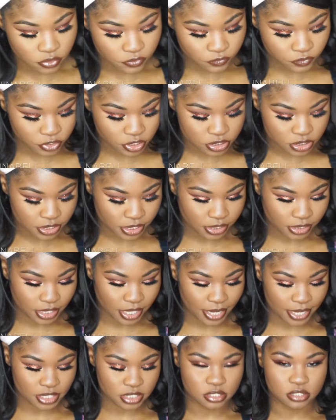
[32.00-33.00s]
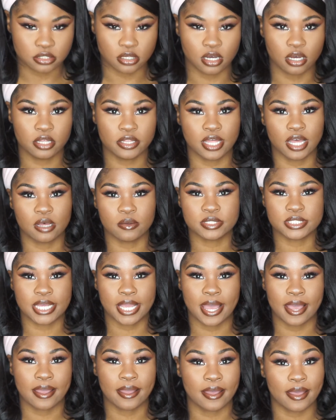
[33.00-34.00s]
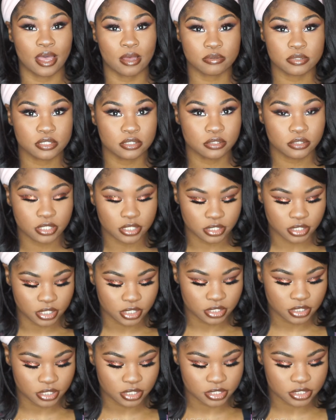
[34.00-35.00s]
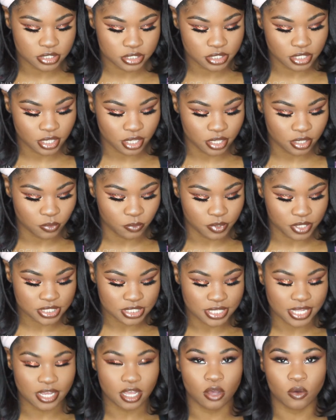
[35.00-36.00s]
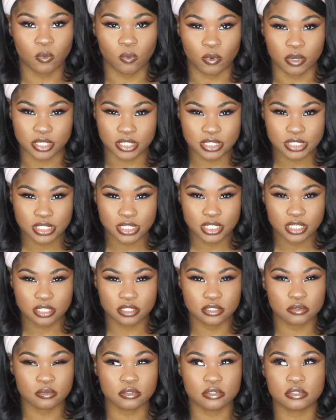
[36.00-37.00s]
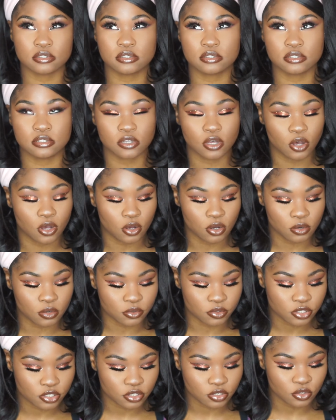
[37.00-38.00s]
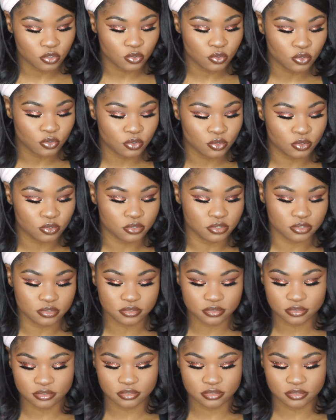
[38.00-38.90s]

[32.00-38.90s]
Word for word: first thing that I saw that I was like, I absolutely need this, it was like a onesie and it was so cute.